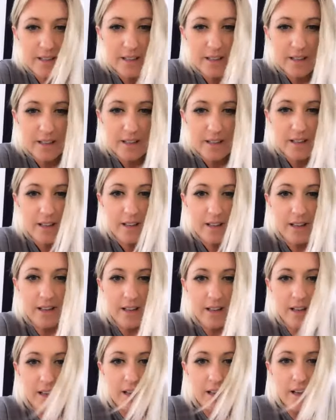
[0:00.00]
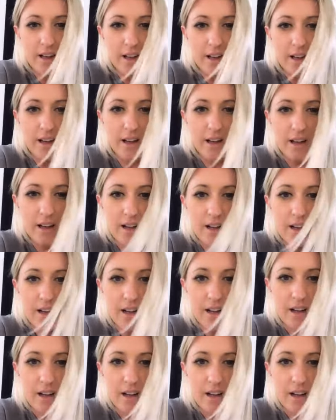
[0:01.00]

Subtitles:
No one is speaking in this clip.